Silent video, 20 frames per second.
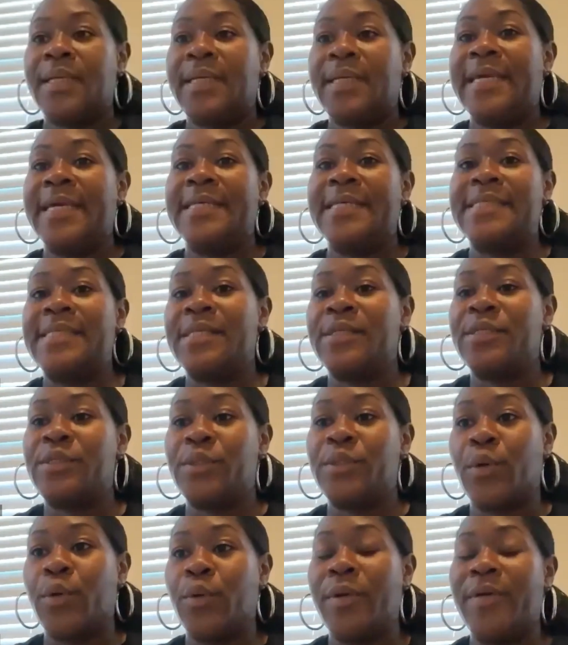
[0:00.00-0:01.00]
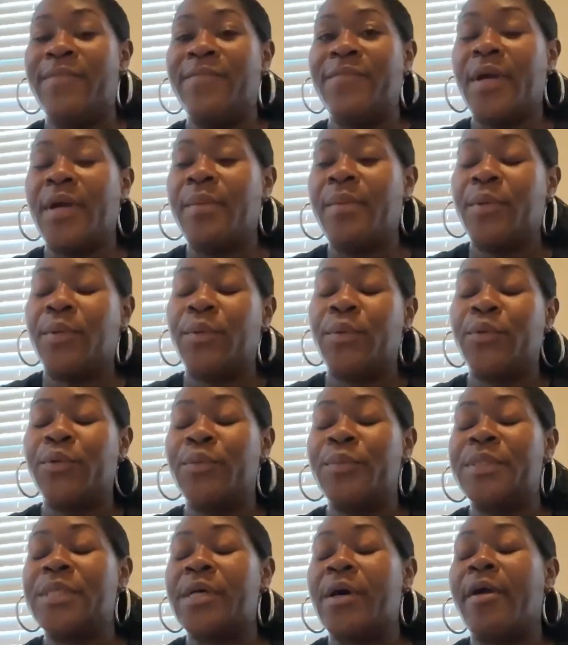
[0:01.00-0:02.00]
Yes, so environmental
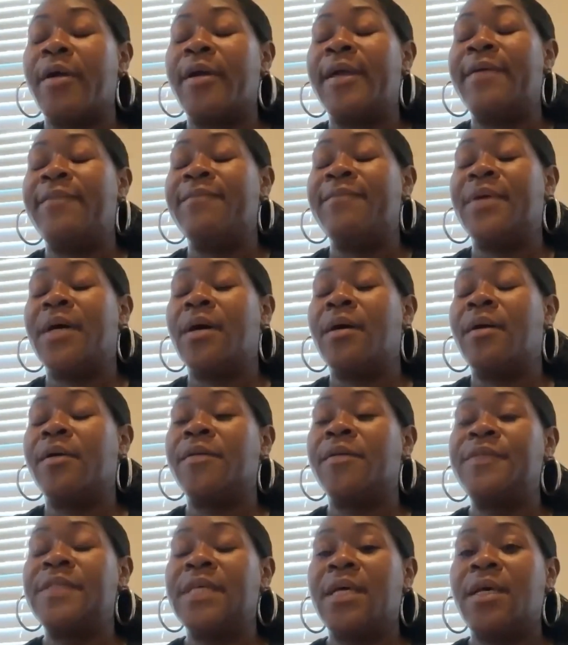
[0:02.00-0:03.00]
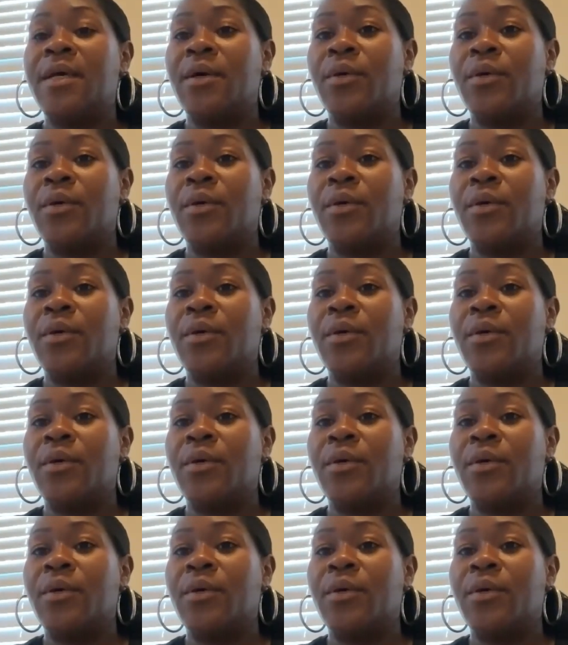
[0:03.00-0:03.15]
groups are involved.